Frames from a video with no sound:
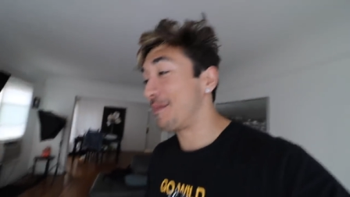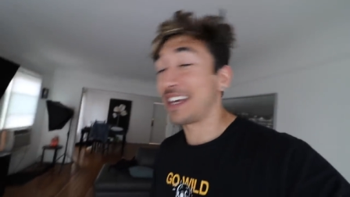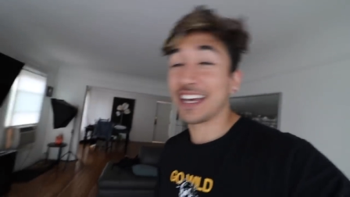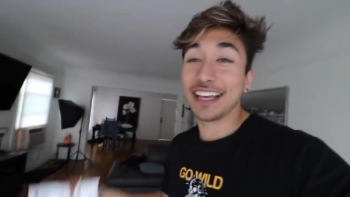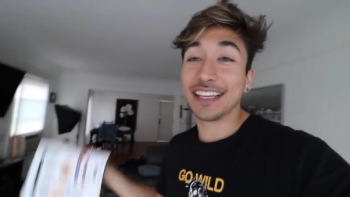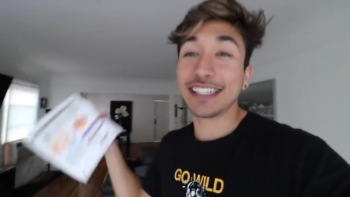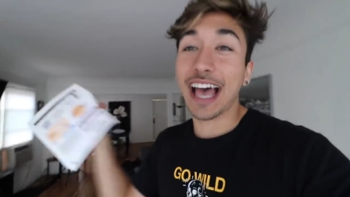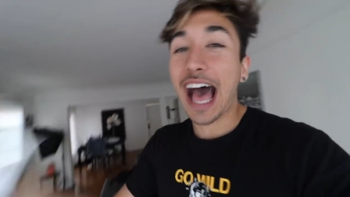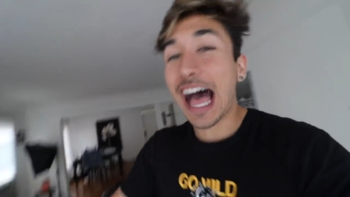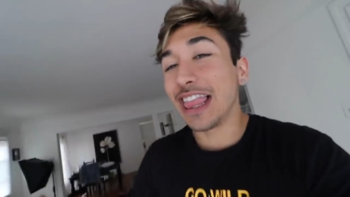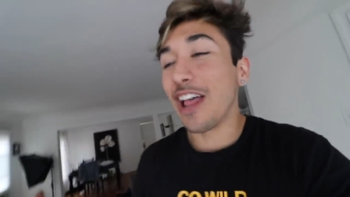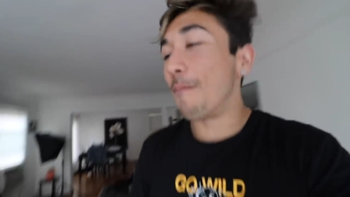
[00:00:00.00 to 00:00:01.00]
because
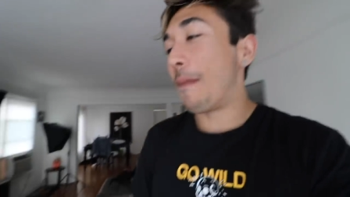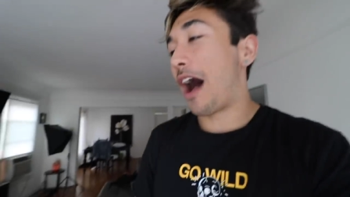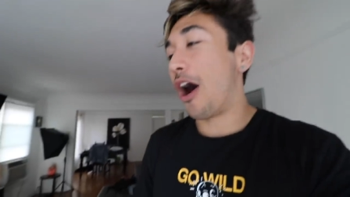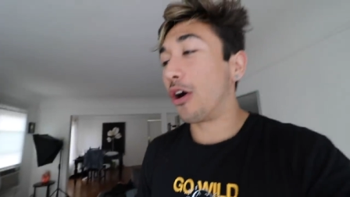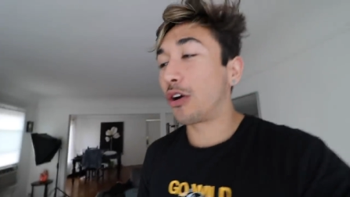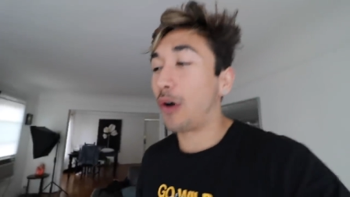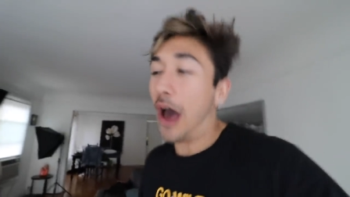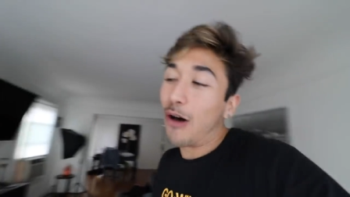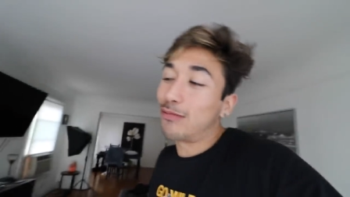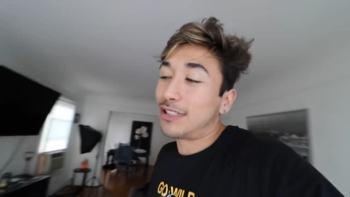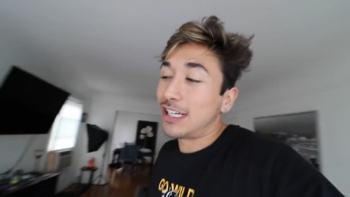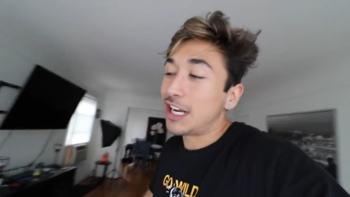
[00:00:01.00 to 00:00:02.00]
I love my Uncle
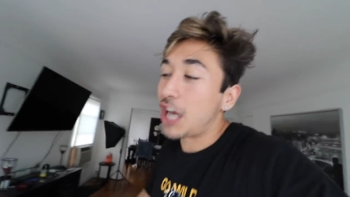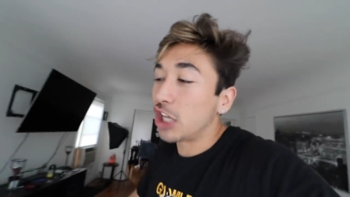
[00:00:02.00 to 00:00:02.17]
Elton.